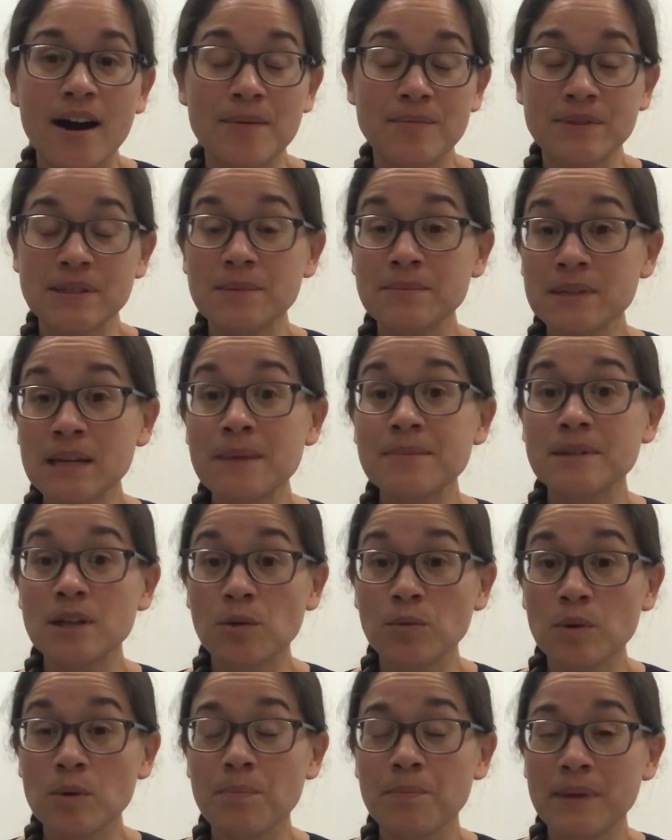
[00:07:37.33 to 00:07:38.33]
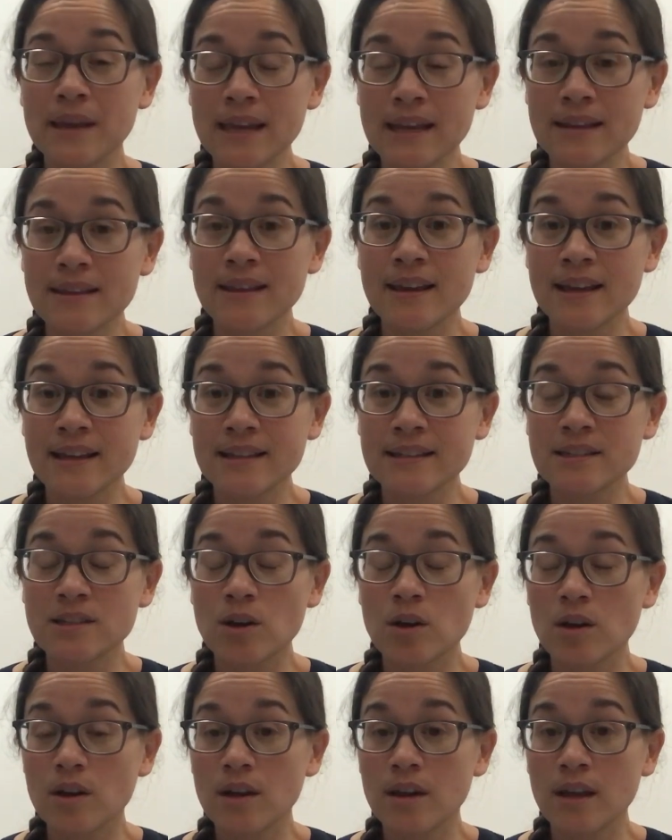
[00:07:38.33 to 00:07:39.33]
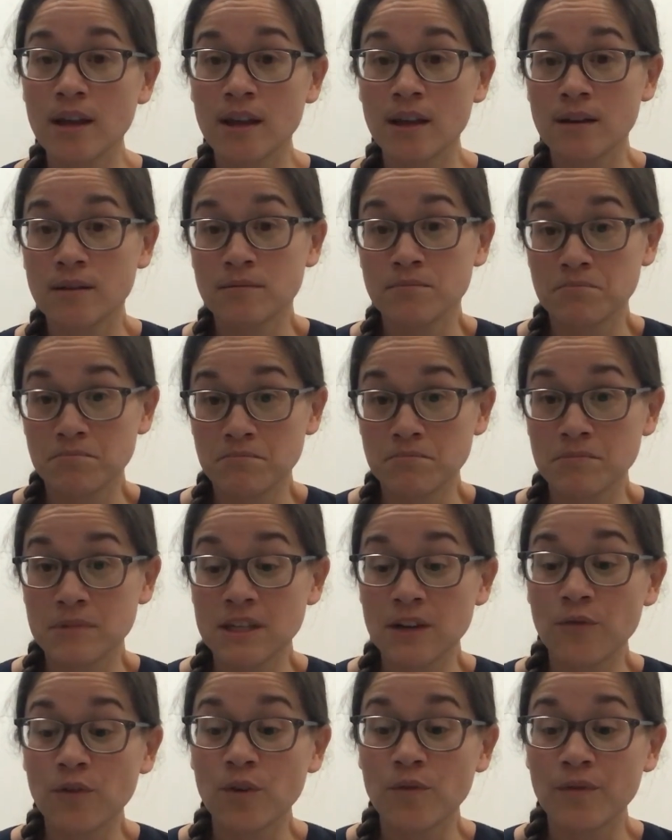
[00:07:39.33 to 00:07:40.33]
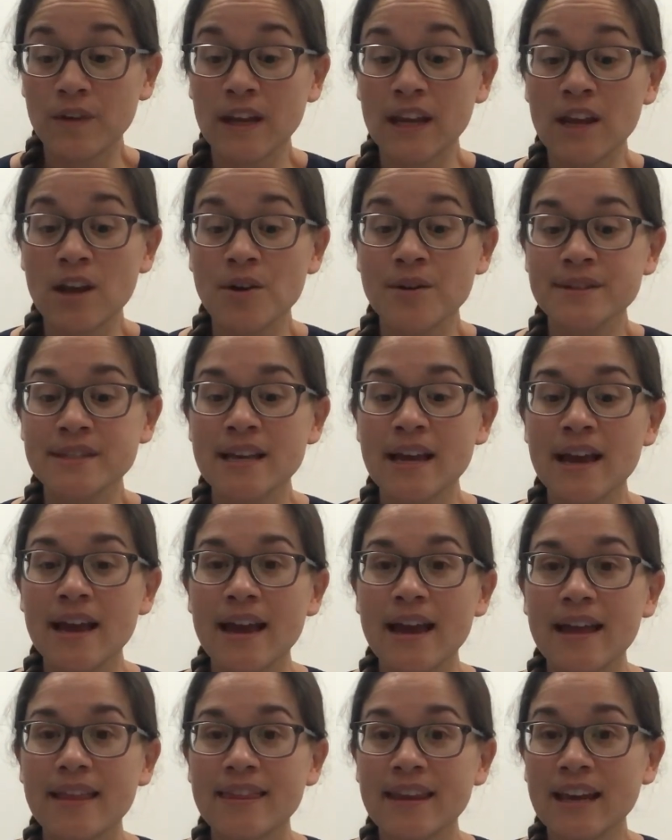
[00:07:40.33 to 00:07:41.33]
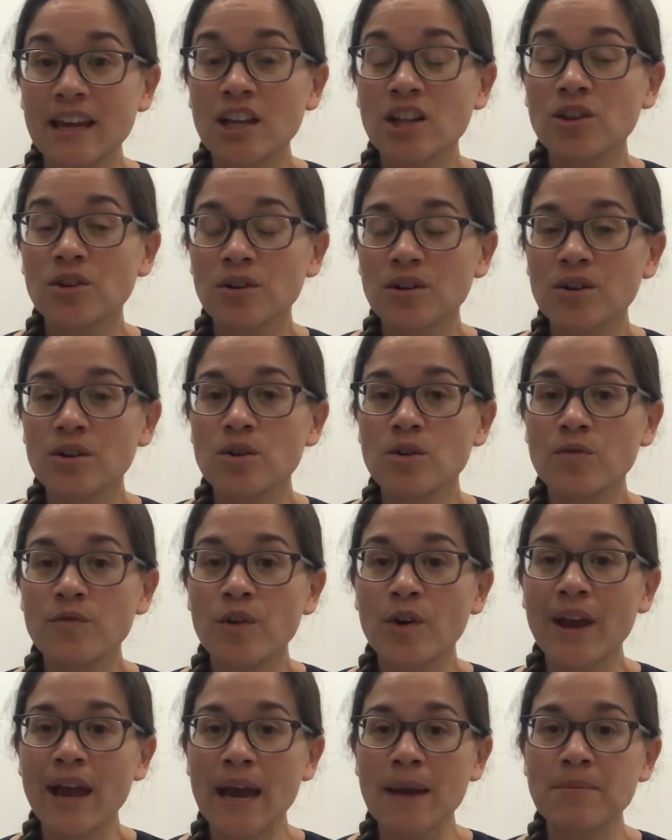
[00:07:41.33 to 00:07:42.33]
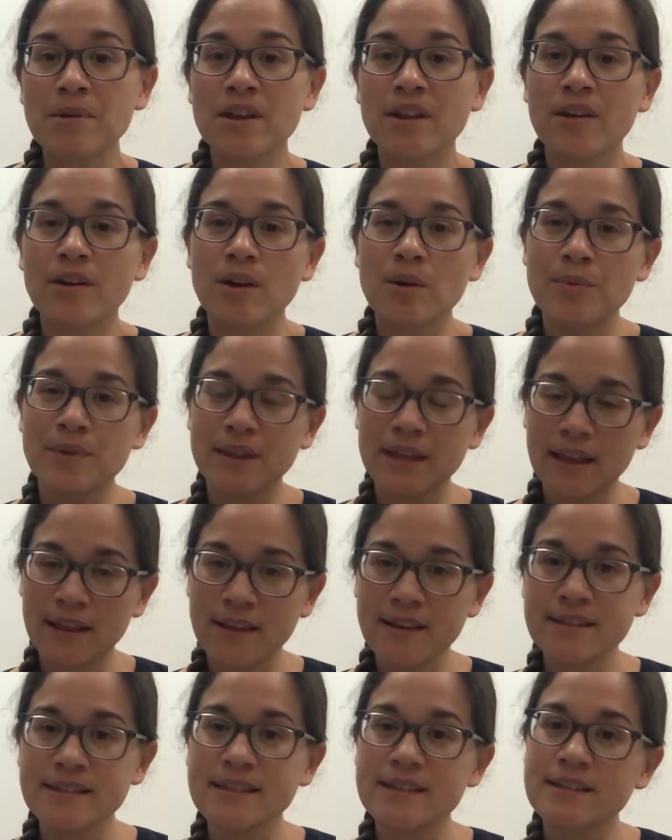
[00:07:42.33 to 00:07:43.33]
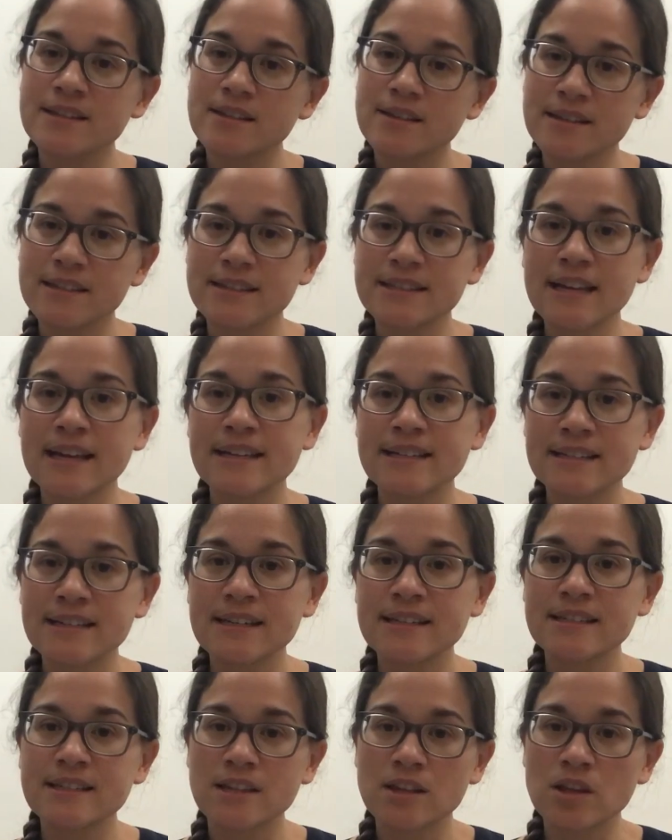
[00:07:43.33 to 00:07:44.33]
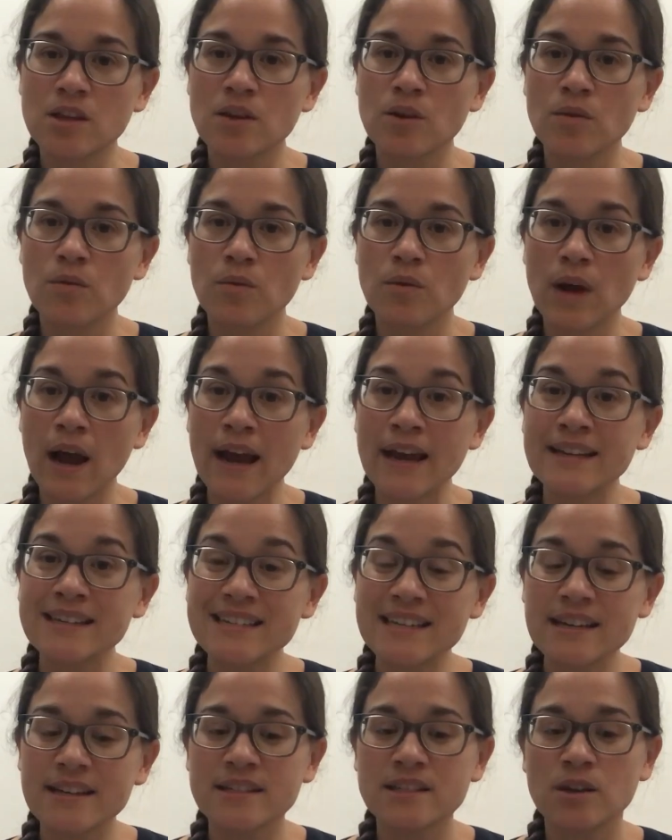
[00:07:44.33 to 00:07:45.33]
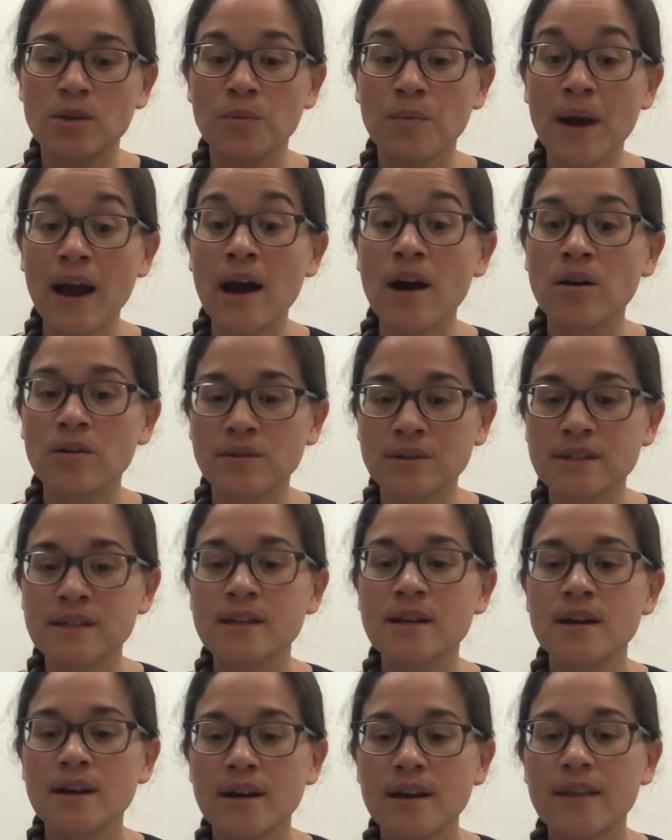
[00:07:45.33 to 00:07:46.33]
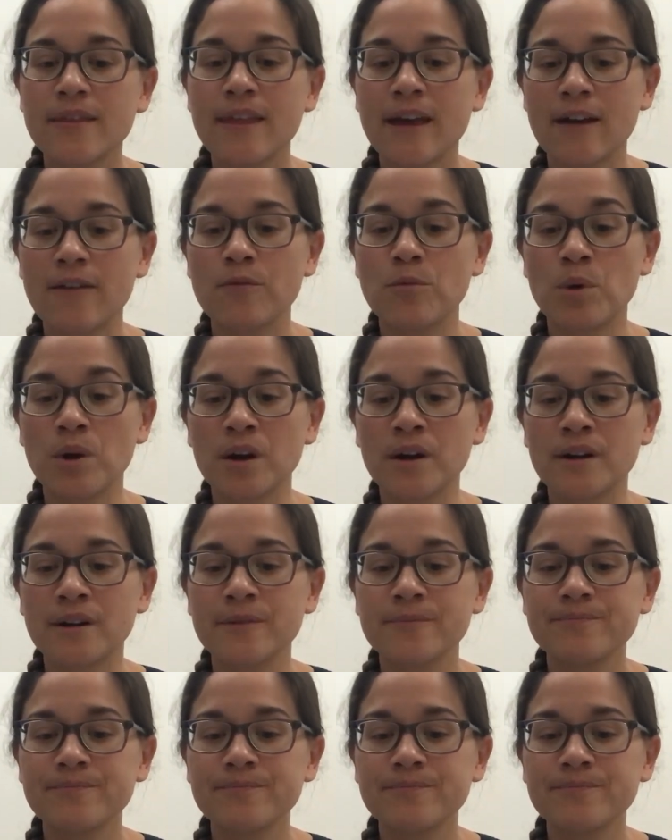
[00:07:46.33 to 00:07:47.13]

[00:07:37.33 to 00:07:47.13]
Sometimes I'll repeat things in different videos. They can learn new vocabulary when they listen to the sentence and the ideas around that word.